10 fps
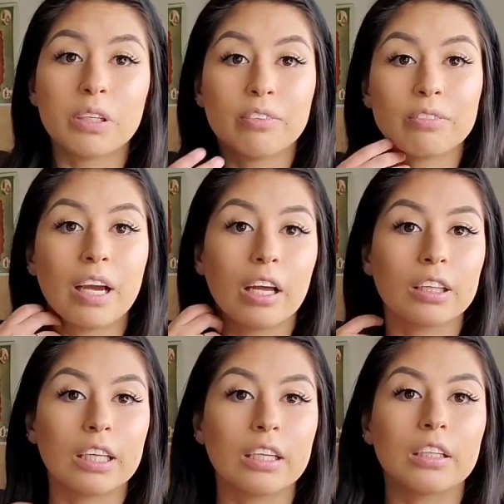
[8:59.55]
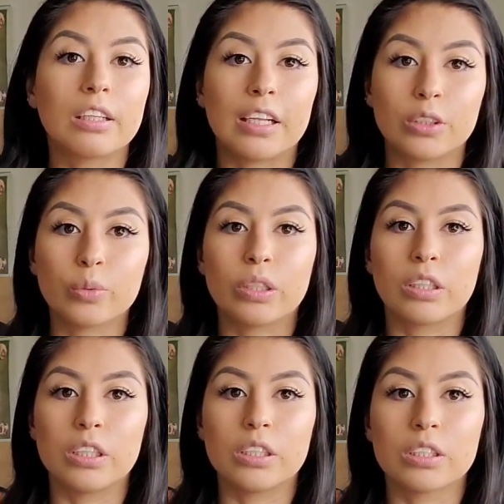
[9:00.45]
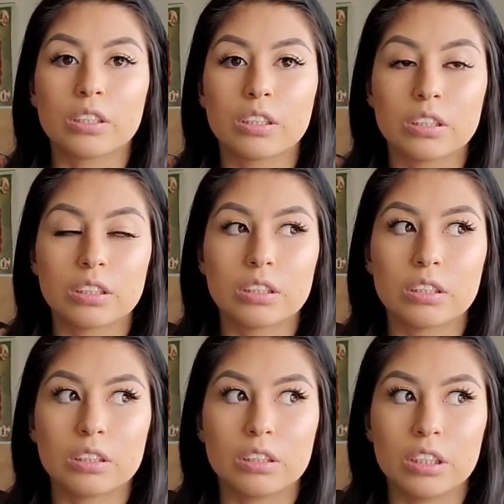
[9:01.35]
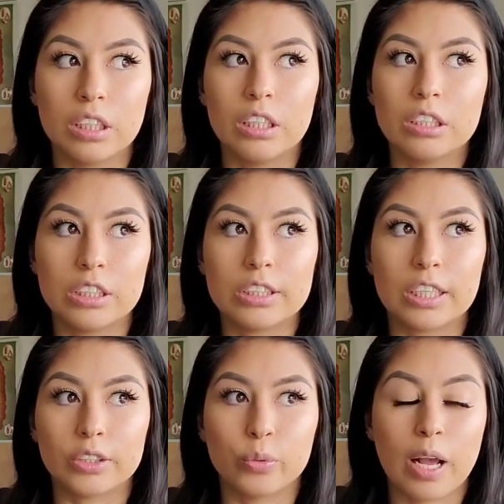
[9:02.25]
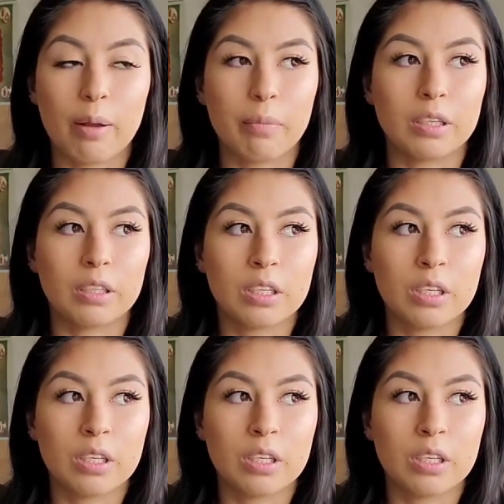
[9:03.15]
If not, then that's when the C-section would happen.